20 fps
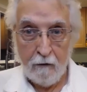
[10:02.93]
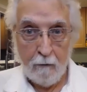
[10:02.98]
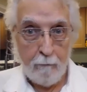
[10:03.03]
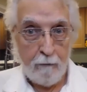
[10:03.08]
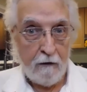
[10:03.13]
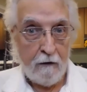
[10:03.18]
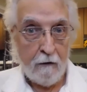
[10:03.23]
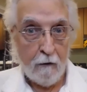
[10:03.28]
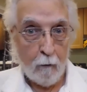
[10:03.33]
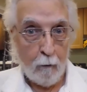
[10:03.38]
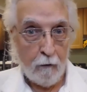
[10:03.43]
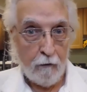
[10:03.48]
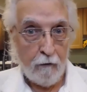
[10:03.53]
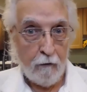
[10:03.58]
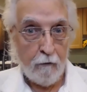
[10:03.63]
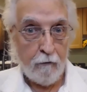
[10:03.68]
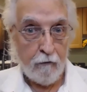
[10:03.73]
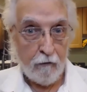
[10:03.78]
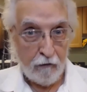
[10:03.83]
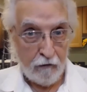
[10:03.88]
to be here with
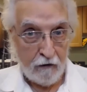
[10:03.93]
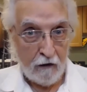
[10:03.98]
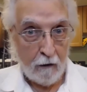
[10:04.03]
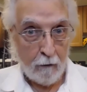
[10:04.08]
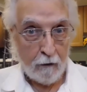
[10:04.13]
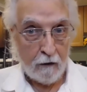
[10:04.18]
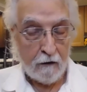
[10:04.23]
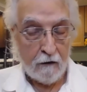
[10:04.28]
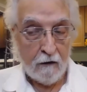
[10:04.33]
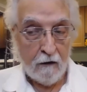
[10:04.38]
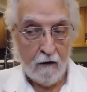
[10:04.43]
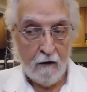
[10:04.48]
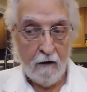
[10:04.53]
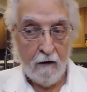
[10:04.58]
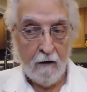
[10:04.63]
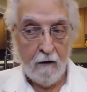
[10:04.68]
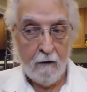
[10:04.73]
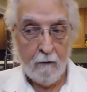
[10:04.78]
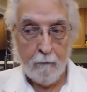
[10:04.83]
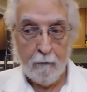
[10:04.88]
you to share it,
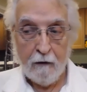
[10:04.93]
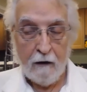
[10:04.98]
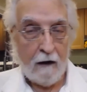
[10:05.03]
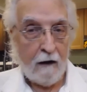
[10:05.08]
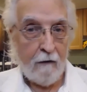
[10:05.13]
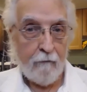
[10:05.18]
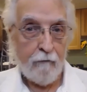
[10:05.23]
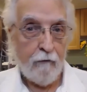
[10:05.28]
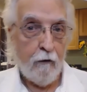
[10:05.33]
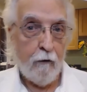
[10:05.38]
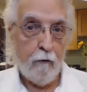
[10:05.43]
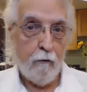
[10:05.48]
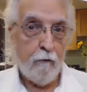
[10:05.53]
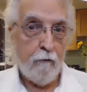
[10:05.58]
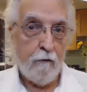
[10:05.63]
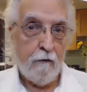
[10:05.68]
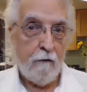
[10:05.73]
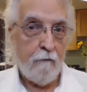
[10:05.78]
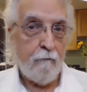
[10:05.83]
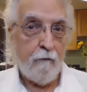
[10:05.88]
but I have
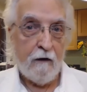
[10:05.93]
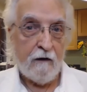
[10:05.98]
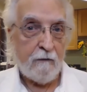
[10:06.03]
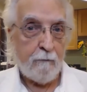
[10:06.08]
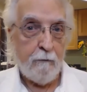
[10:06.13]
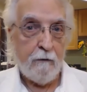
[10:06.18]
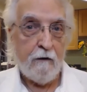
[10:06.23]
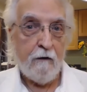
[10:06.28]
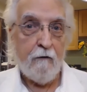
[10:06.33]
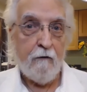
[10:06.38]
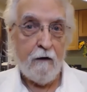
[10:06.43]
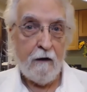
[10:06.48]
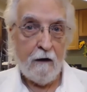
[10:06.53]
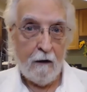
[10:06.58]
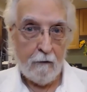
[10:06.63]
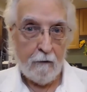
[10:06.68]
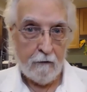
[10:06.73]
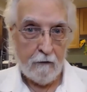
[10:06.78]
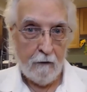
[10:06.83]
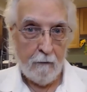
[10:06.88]
no investment in the
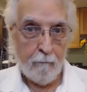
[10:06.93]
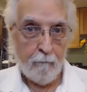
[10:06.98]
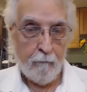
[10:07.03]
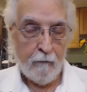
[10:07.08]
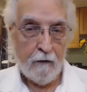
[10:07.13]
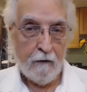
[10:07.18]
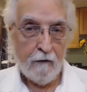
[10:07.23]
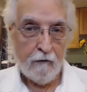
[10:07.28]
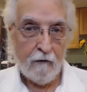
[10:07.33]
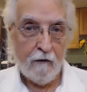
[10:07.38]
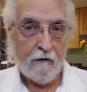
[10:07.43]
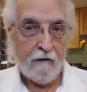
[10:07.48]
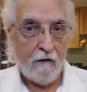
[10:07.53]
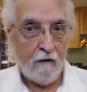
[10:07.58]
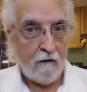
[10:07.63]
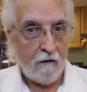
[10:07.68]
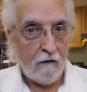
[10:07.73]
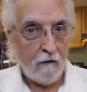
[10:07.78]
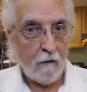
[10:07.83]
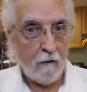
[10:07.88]
outcome. So let's
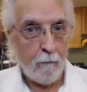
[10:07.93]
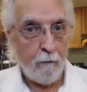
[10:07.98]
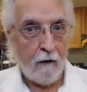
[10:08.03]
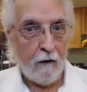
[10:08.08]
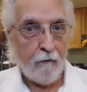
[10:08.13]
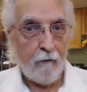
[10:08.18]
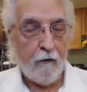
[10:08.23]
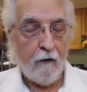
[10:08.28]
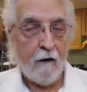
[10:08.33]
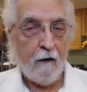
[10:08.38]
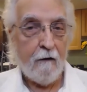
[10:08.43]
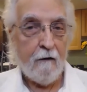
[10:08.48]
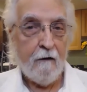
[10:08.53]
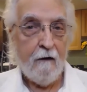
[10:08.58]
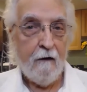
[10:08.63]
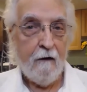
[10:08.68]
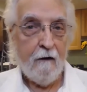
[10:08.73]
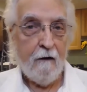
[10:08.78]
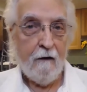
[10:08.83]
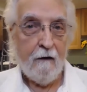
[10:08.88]
get clear about that.
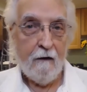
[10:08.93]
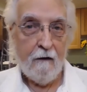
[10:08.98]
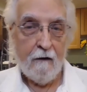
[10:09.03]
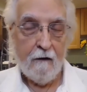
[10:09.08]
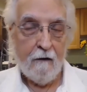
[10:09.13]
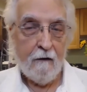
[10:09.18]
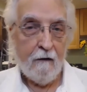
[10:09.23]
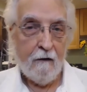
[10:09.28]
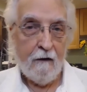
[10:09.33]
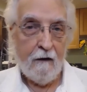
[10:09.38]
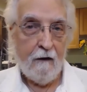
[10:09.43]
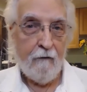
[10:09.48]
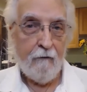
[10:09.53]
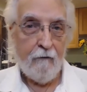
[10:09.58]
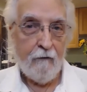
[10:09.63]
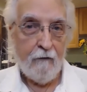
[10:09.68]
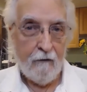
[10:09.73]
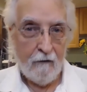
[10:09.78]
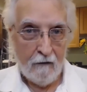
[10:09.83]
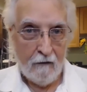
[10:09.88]

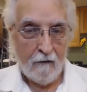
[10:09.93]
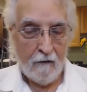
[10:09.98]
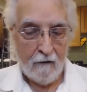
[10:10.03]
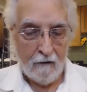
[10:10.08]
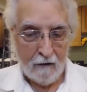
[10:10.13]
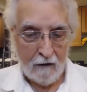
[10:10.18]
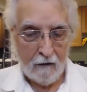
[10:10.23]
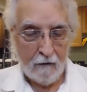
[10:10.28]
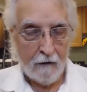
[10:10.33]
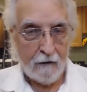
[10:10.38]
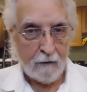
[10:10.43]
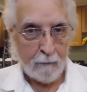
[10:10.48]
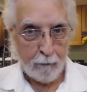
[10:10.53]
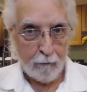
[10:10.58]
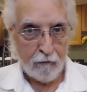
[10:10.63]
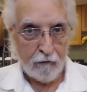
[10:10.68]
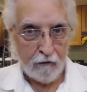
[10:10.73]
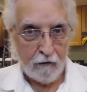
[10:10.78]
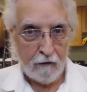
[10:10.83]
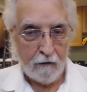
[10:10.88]
And now let's
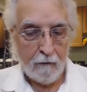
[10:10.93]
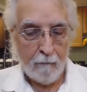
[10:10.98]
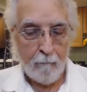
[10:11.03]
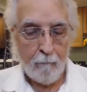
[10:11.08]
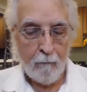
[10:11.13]
proceed.